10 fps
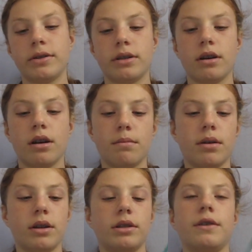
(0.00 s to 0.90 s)
some
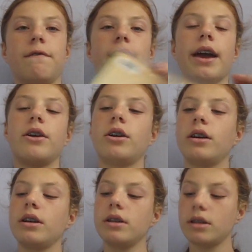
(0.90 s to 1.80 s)

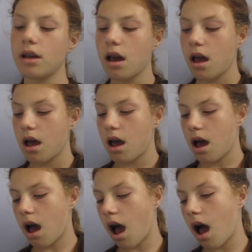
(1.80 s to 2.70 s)
dividers.
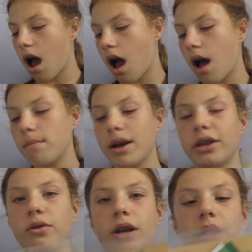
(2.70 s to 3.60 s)
Um,
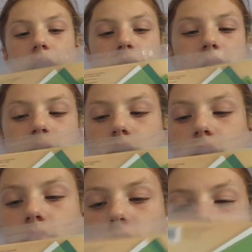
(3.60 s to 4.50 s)
and you can like see
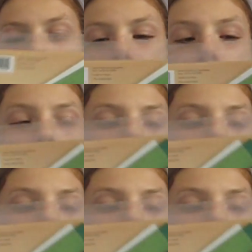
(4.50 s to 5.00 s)
through them.